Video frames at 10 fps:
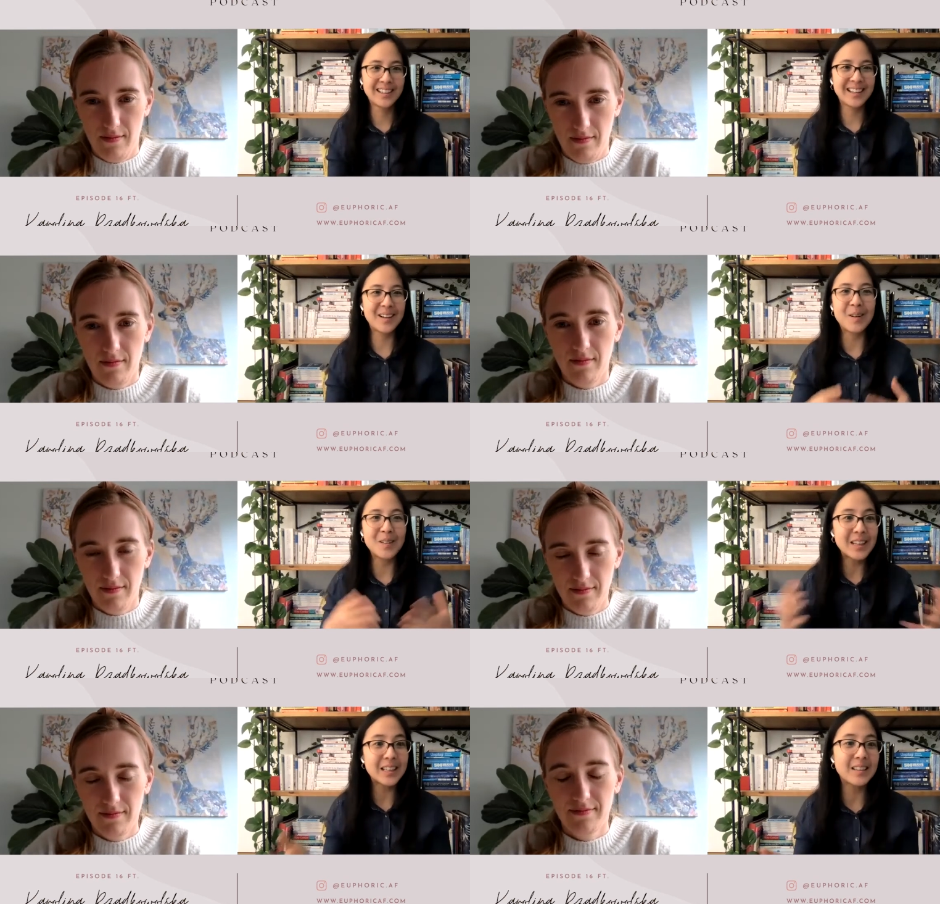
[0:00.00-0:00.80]
Speaker 1: like
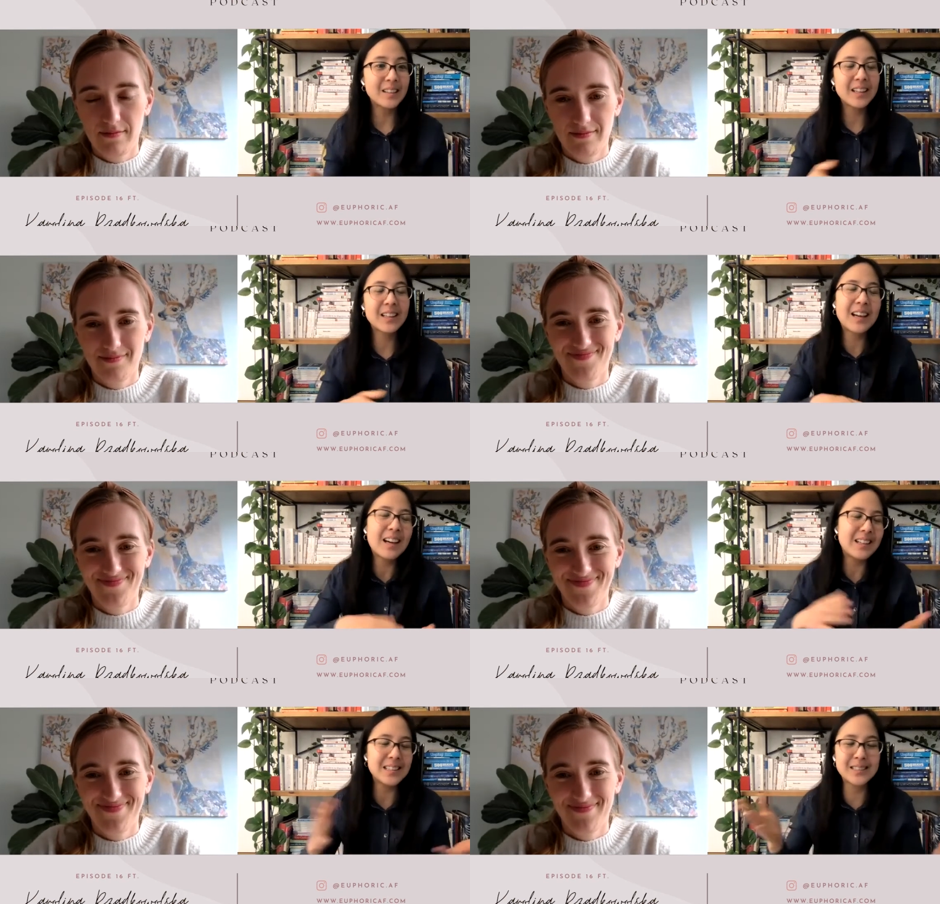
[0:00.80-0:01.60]
all that healing
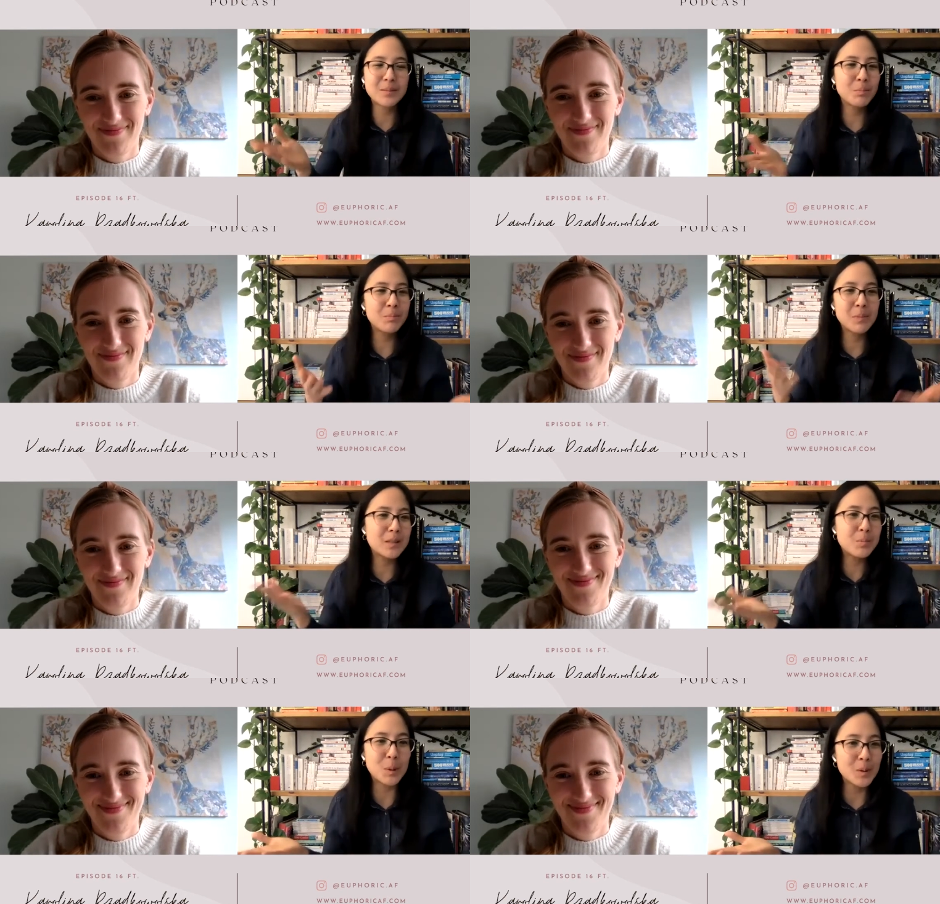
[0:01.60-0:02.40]
yeah it's
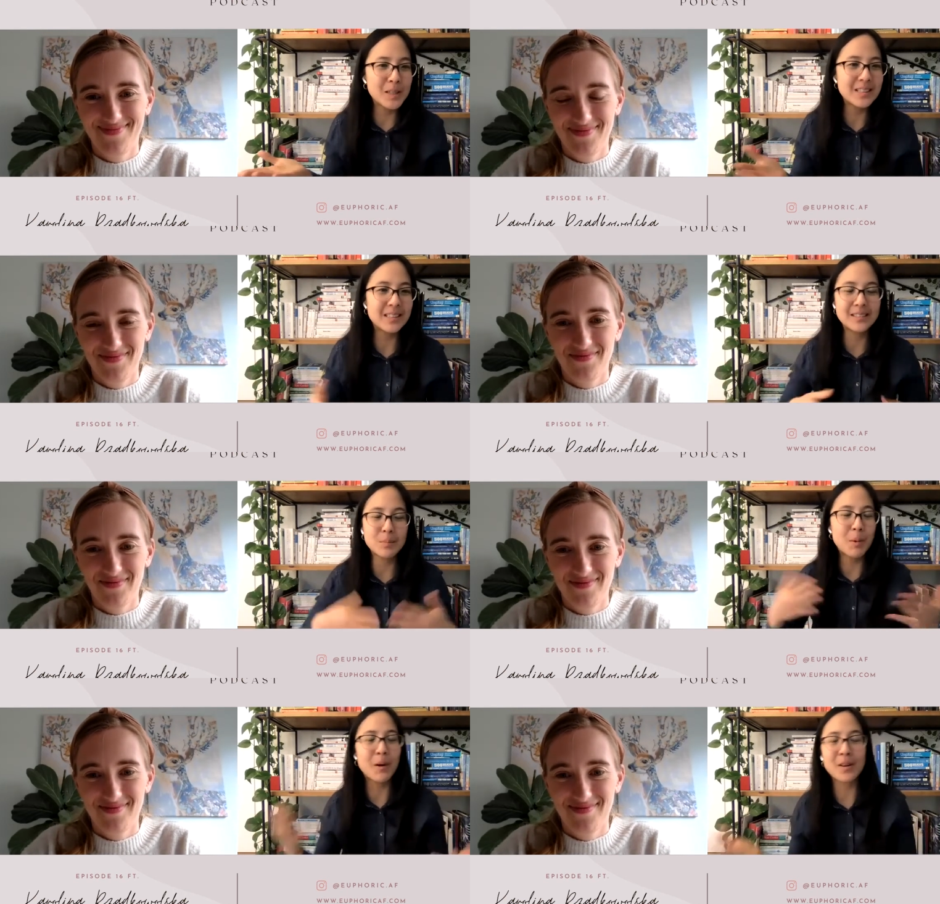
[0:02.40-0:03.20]
it's bonus
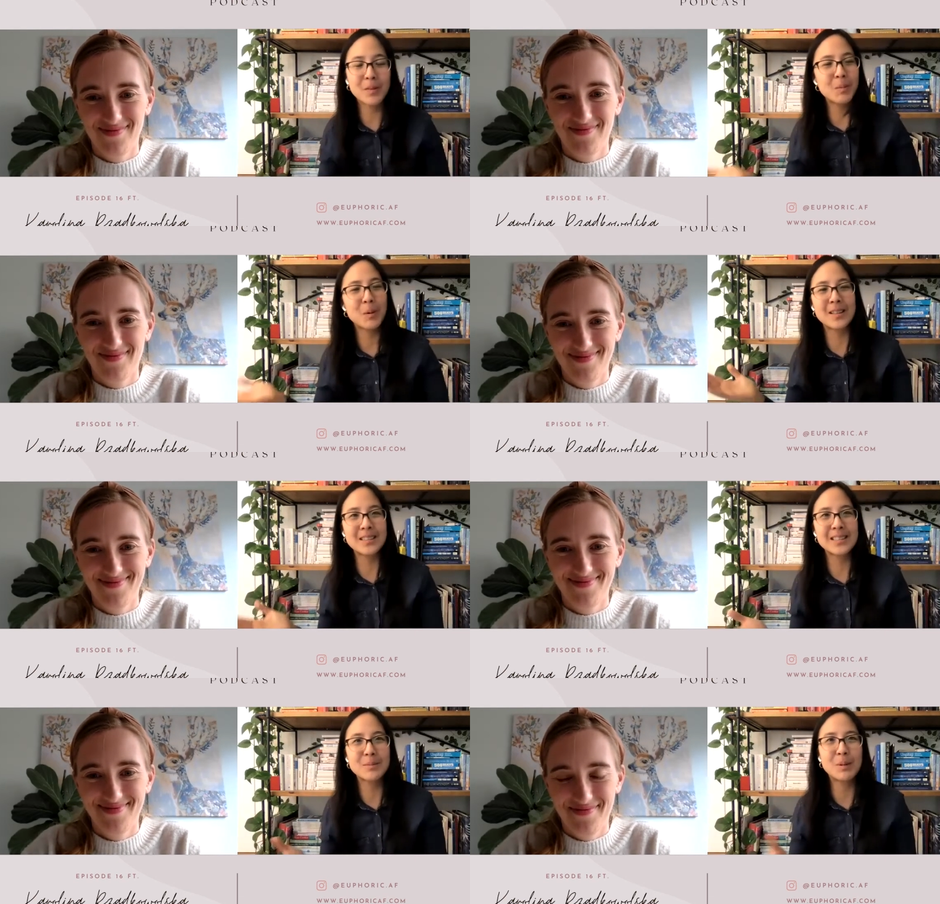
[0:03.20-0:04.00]
it's part of the
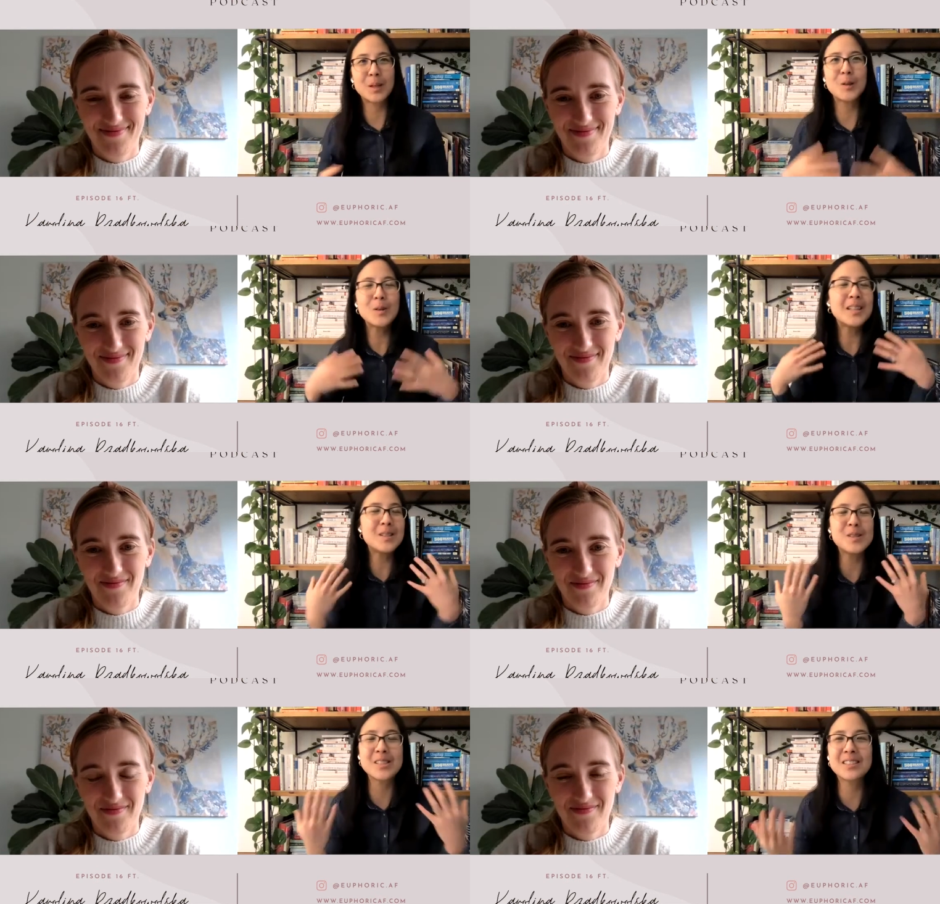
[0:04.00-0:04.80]
process but you need
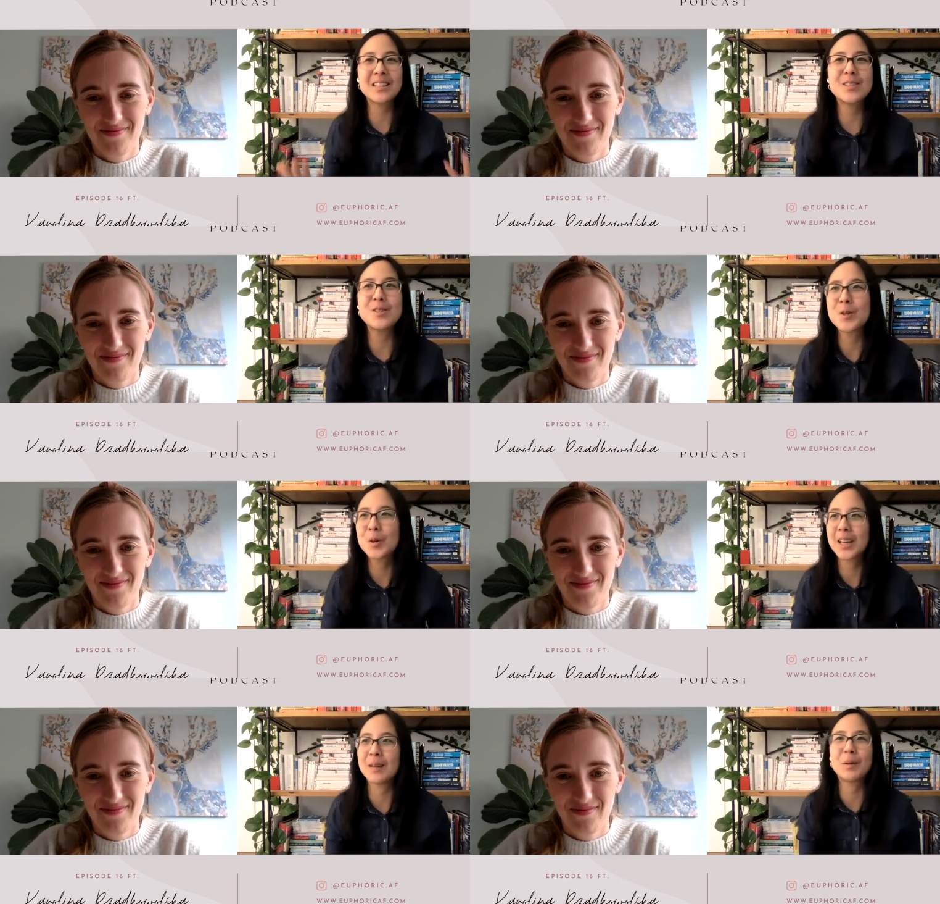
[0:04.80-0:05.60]
to just
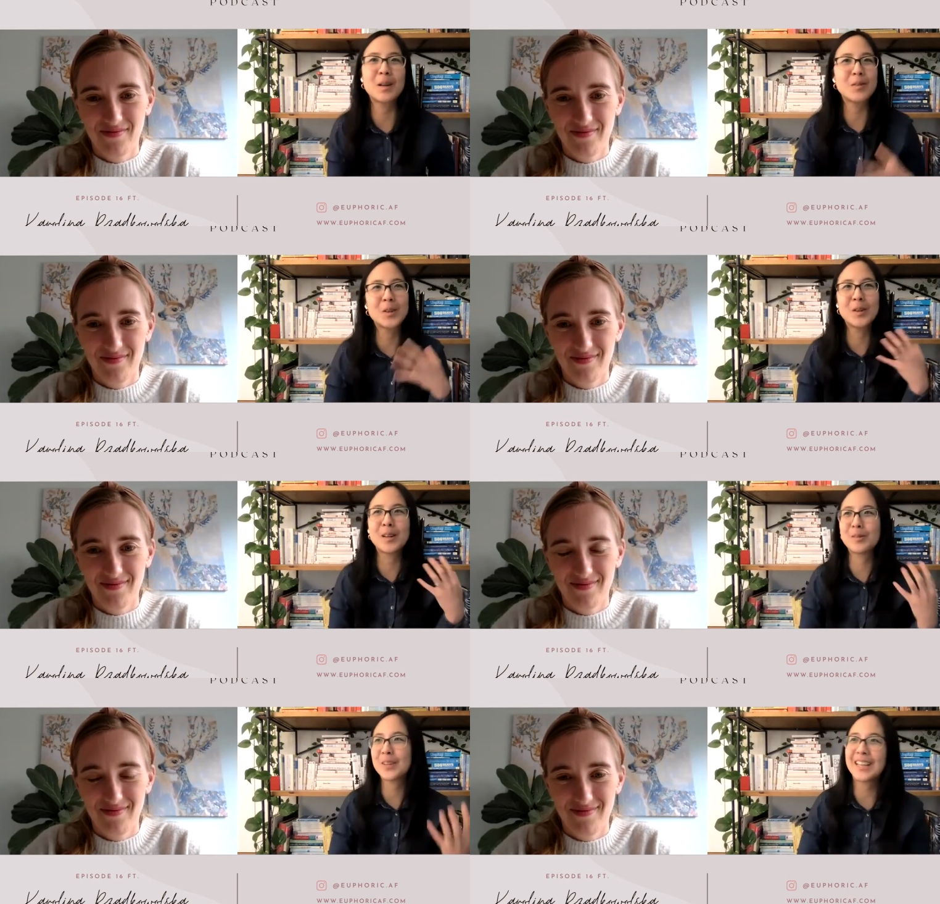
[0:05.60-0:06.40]
enjoy it whatever you
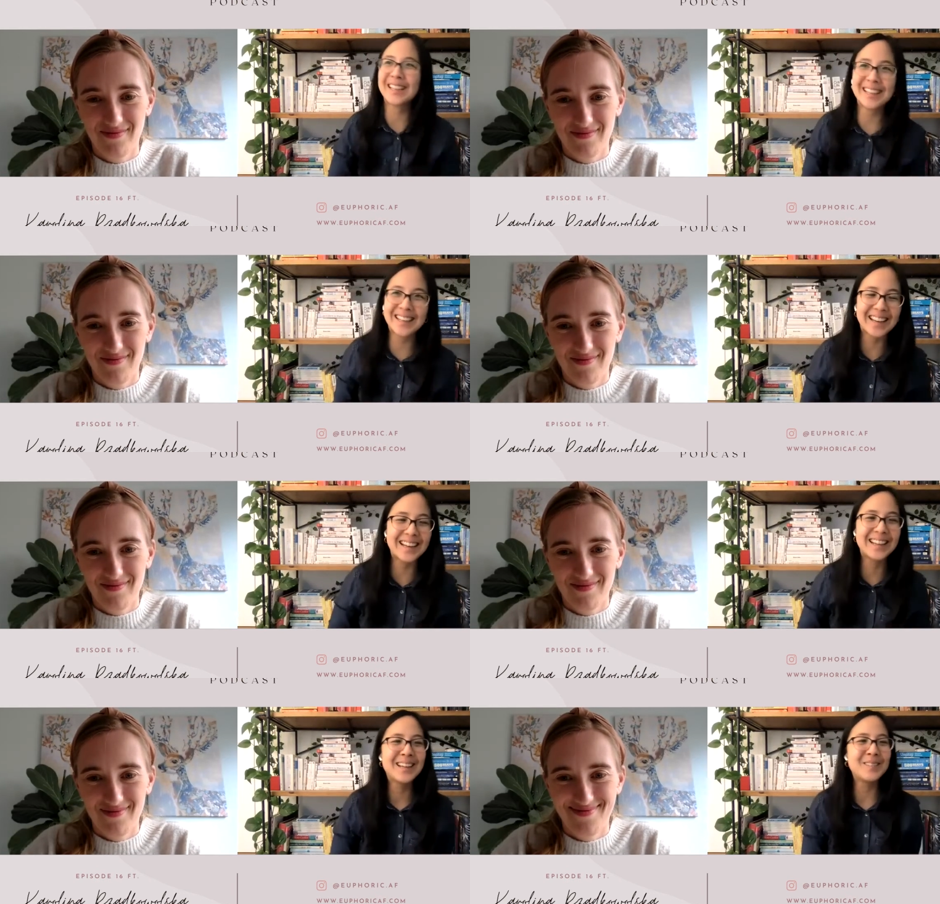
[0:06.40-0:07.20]
love eating